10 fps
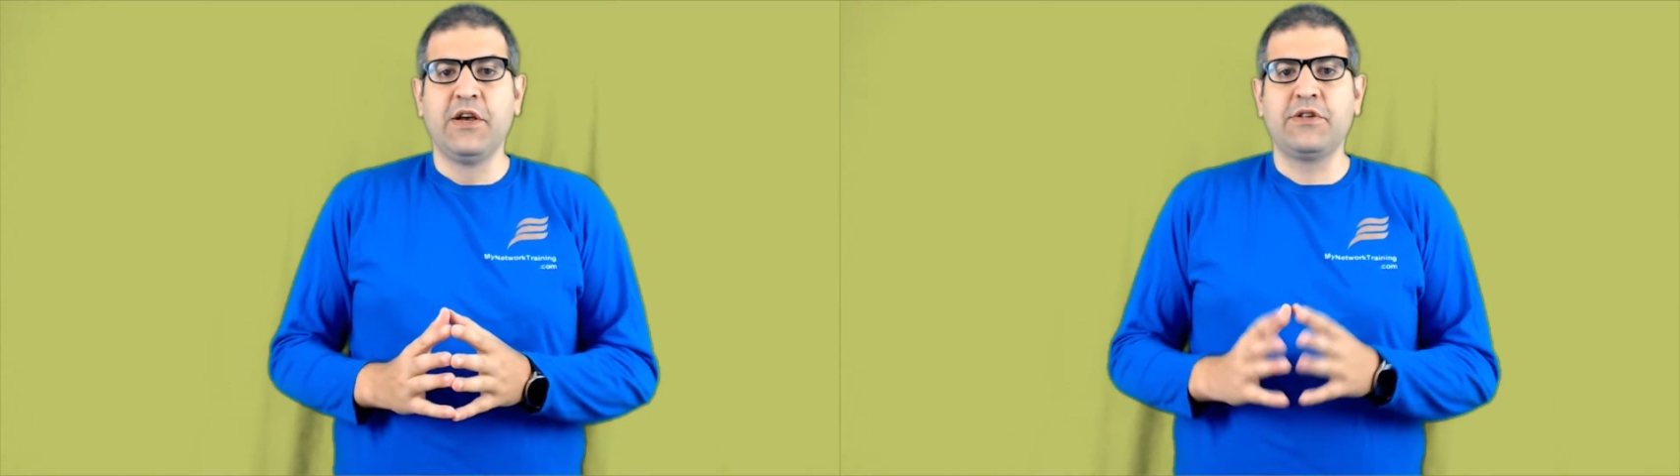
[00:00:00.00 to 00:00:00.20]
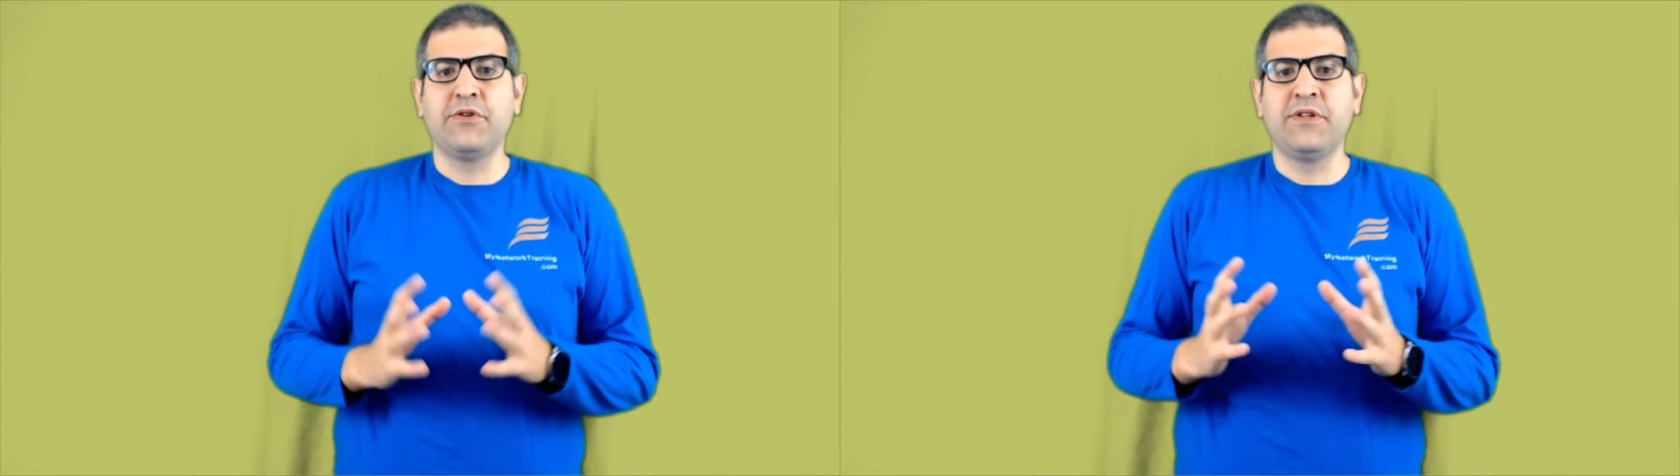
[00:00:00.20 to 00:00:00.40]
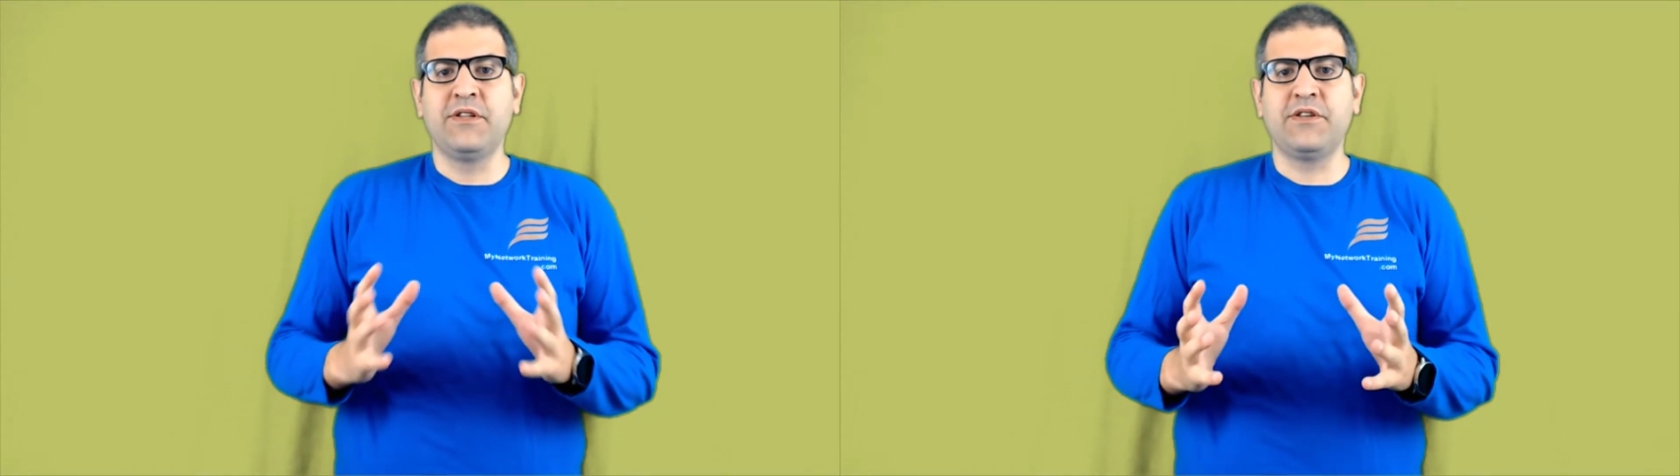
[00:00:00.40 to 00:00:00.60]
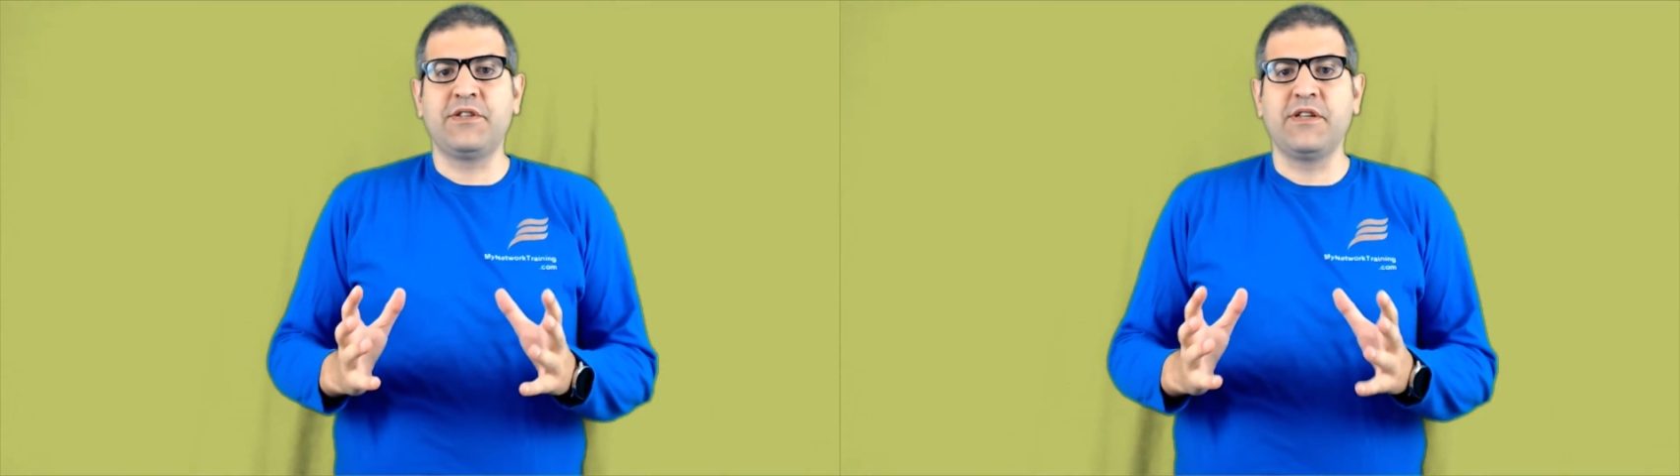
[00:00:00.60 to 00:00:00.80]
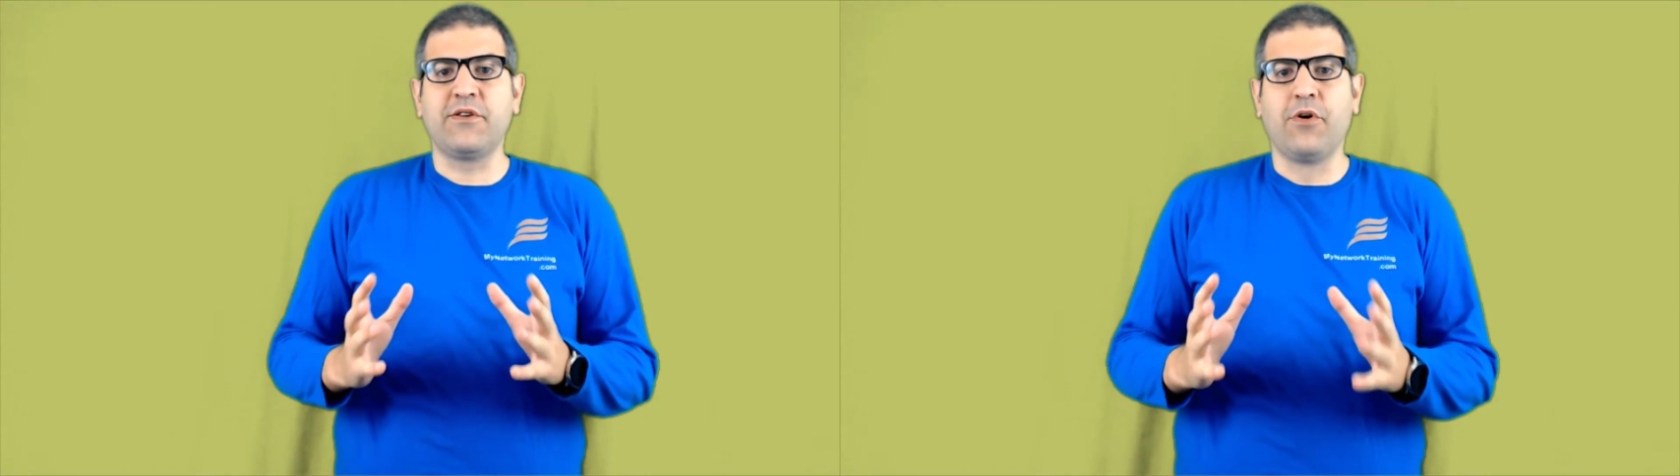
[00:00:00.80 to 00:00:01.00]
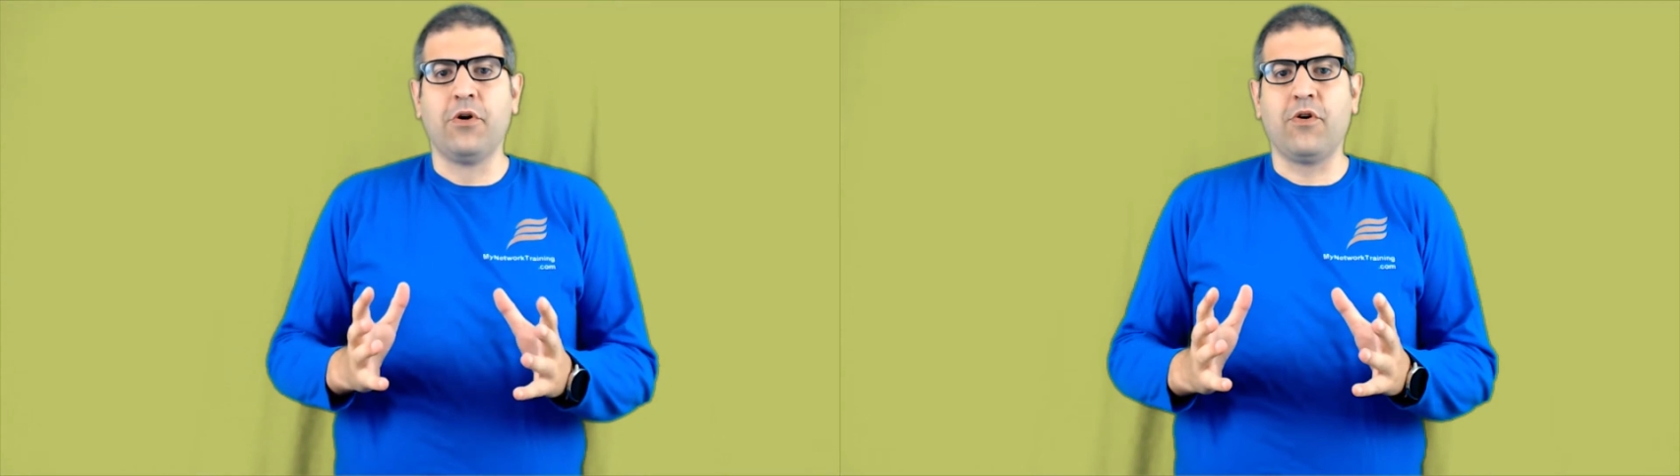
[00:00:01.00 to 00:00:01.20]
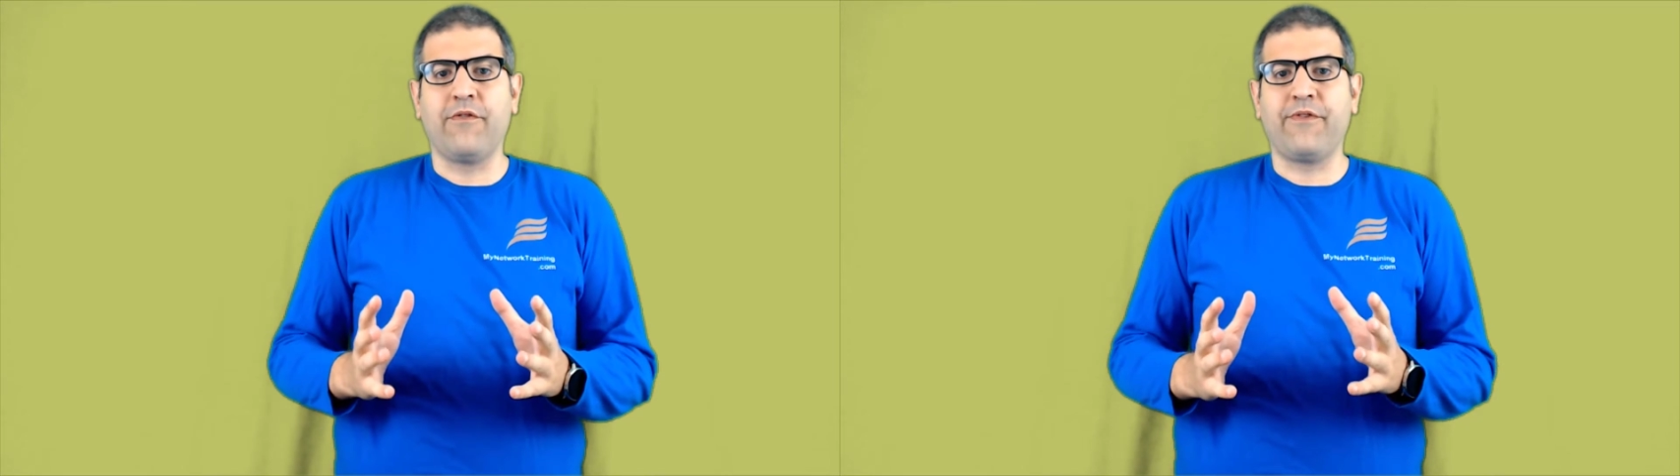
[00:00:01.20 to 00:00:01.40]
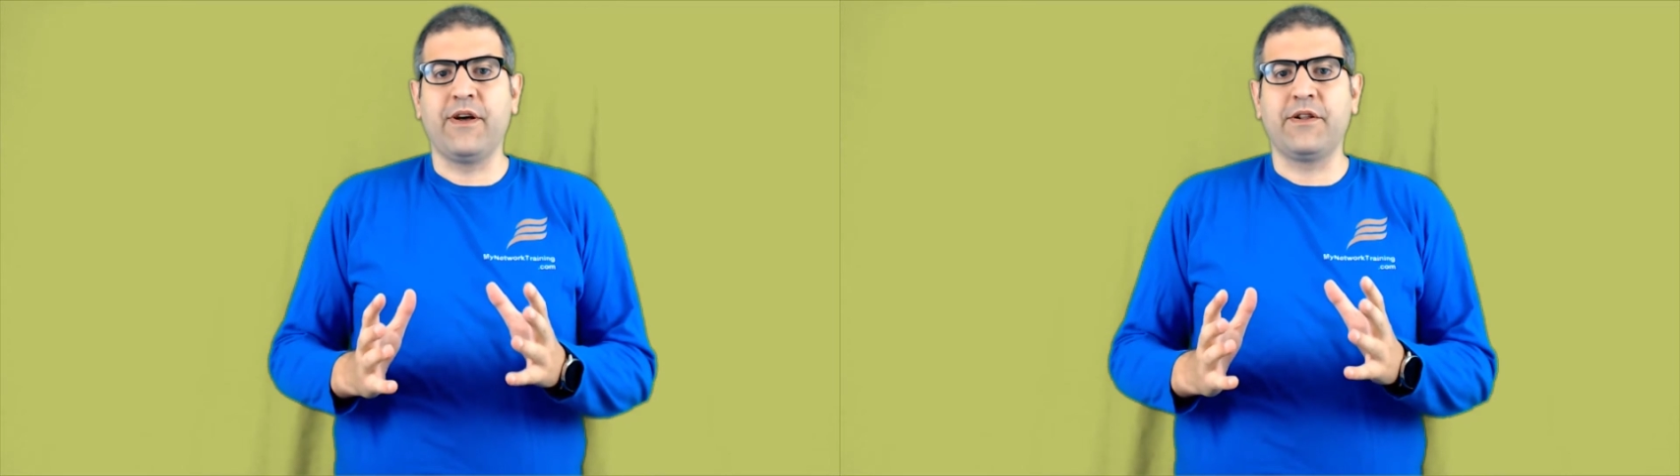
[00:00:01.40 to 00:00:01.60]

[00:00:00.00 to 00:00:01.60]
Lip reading: So this is the goal of